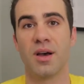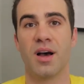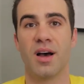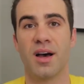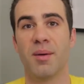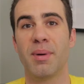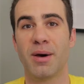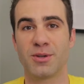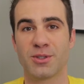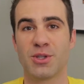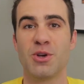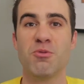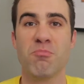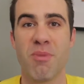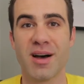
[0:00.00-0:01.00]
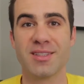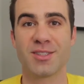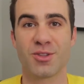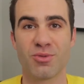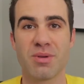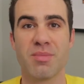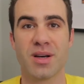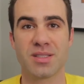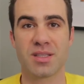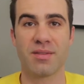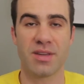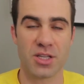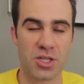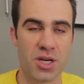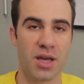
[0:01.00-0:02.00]
uh, about two months, three months of
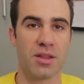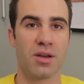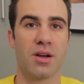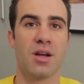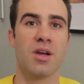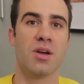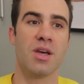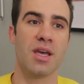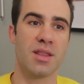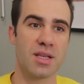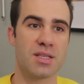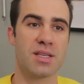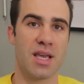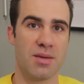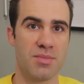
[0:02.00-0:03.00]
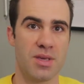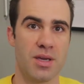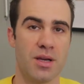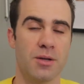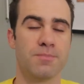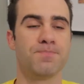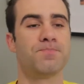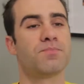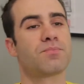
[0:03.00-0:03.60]
each other in the same year.